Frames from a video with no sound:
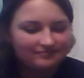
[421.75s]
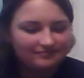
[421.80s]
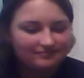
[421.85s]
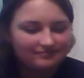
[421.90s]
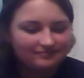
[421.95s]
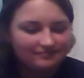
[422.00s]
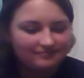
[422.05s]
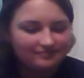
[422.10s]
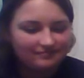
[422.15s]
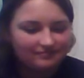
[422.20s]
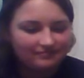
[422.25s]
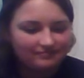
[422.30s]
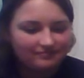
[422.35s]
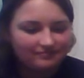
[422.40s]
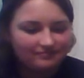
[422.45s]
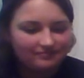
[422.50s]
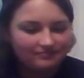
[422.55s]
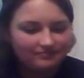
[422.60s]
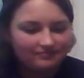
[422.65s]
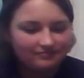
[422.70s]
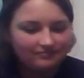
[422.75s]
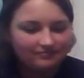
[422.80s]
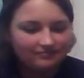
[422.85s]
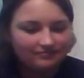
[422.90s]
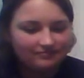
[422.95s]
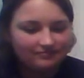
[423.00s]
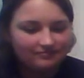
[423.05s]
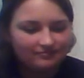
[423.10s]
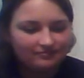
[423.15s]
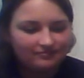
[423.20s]

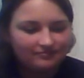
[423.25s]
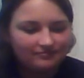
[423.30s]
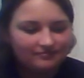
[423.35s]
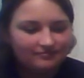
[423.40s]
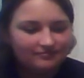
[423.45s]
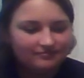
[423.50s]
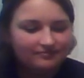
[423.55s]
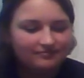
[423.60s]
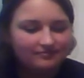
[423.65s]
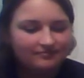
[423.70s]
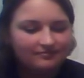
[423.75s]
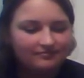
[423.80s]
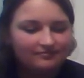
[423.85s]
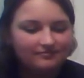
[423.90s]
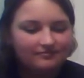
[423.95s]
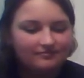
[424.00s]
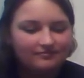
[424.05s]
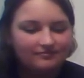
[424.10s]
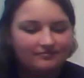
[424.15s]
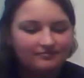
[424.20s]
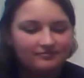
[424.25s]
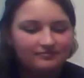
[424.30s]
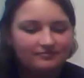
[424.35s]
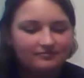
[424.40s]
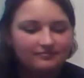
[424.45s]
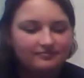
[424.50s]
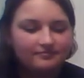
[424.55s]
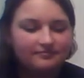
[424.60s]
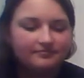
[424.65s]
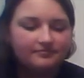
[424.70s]

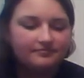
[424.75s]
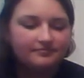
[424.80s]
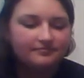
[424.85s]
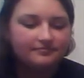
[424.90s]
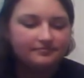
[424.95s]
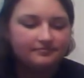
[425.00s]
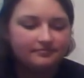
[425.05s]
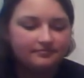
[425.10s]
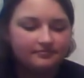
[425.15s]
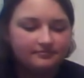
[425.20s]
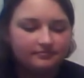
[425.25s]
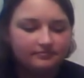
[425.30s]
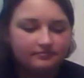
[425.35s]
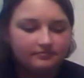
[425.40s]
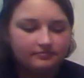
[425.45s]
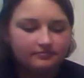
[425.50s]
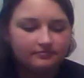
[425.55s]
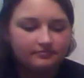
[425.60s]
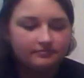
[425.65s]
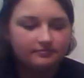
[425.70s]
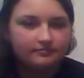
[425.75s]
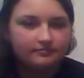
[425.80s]
No words are spoken by the person on screen.